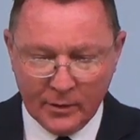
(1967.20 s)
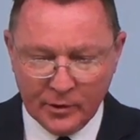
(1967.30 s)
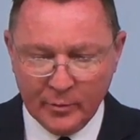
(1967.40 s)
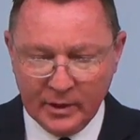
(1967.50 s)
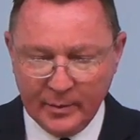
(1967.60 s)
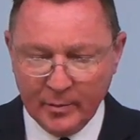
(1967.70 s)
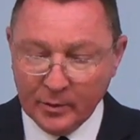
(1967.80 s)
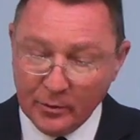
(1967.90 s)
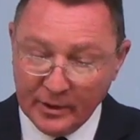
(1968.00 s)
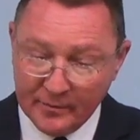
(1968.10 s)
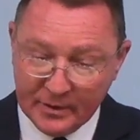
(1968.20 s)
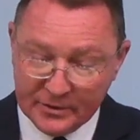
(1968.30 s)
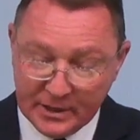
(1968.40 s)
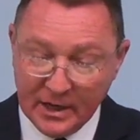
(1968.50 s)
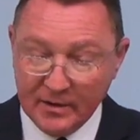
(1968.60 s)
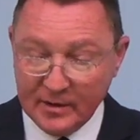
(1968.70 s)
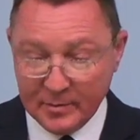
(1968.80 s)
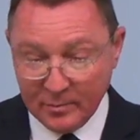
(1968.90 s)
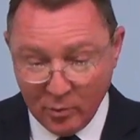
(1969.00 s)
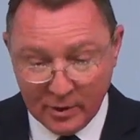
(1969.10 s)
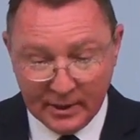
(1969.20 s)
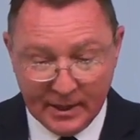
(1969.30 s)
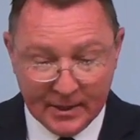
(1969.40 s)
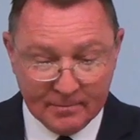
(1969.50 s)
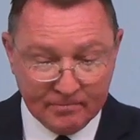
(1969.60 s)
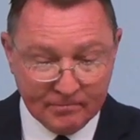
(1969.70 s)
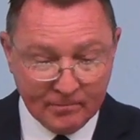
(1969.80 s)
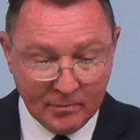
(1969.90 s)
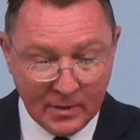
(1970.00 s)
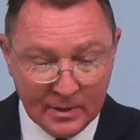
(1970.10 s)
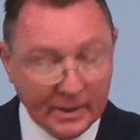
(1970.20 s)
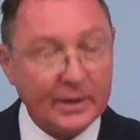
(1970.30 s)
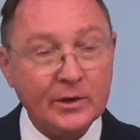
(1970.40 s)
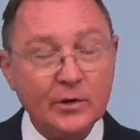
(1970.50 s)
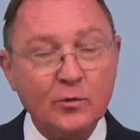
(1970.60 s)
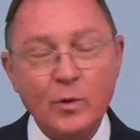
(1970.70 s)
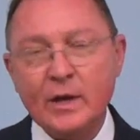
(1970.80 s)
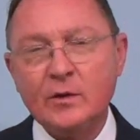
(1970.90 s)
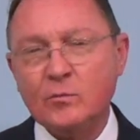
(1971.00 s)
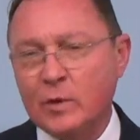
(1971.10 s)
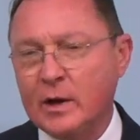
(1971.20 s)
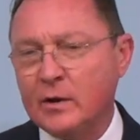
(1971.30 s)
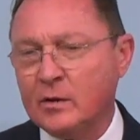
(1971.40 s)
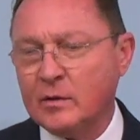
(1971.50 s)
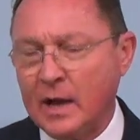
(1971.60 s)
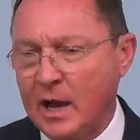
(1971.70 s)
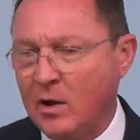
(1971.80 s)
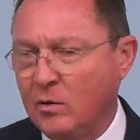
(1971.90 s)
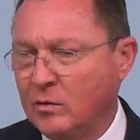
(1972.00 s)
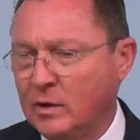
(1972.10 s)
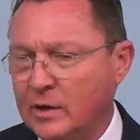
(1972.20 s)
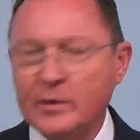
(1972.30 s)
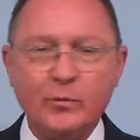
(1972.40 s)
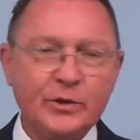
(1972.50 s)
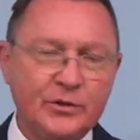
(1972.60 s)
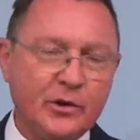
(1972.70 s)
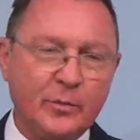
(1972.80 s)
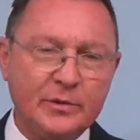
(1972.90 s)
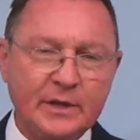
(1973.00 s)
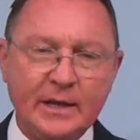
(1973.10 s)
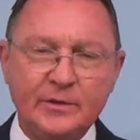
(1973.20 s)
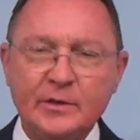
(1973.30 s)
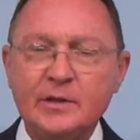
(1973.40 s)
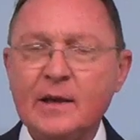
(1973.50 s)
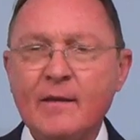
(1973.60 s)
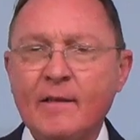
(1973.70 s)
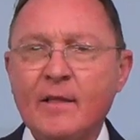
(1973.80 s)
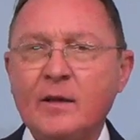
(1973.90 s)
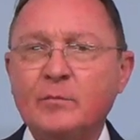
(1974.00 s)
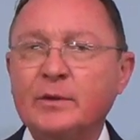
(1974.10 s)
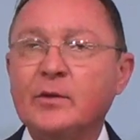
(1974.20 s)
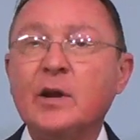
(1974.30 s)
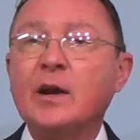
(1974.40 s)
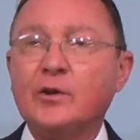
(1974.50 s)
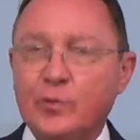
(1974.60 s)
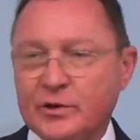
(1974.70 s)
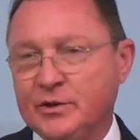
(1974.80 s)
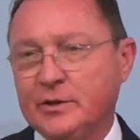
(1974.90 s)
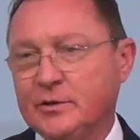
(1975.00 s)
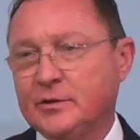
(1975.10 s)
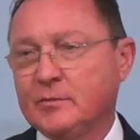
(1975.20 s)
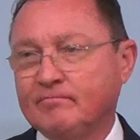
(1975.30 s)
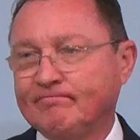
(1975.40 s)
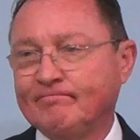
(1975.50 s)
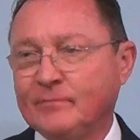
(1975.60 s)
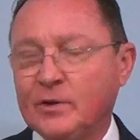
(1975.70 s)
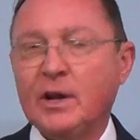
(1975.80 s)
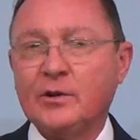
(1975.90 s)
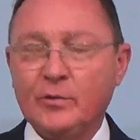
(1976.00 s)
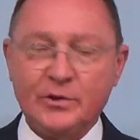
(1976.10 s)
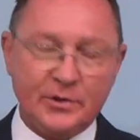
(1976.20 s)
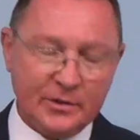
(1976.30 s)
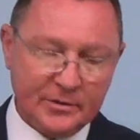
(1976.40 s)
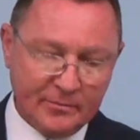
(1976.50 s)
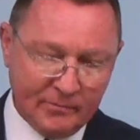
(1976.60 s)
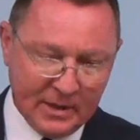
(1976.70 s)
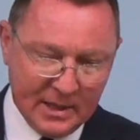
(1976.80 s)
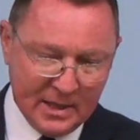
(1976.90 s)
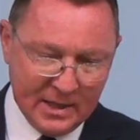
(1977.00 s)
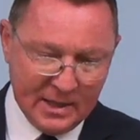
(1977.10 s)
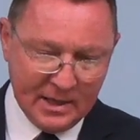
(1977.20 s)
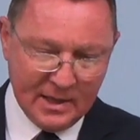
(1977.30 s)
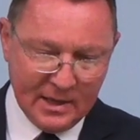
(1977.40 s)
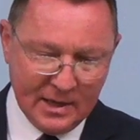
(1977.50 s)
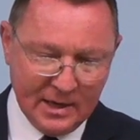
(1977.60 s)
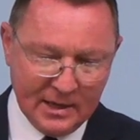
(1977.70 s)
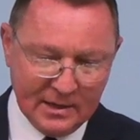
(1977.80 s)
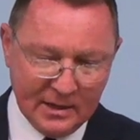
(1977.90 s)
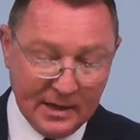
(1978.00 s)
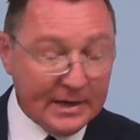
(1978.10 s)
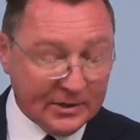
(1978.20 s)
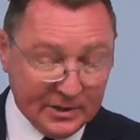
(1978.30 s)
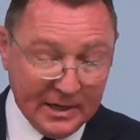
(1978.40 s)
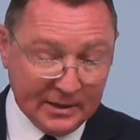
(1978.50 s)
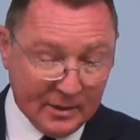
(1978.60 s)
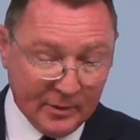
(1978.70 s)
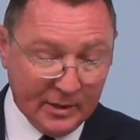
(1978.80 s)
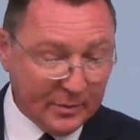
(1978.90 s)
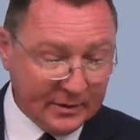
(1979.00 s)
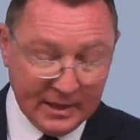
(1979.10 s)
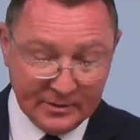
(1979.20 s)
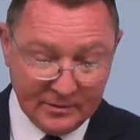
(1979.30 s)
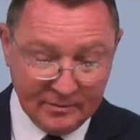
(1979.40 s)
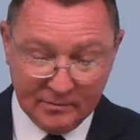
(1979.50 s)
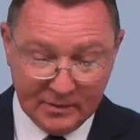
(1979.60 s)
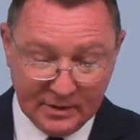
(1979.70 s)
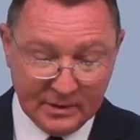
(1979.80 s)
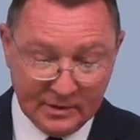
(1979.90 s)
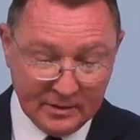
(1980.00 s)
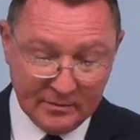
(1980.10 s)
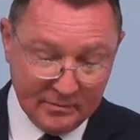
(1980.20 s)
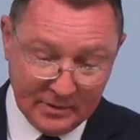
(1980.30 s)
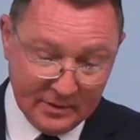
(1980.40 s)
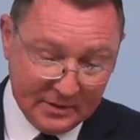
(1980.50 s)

Too many people know they've been saved, they've been born again. They can tell you when, where, how, under which circumstances, but they're not Christians. They're not Christians. And uh, I hate to say it that way, but that uh,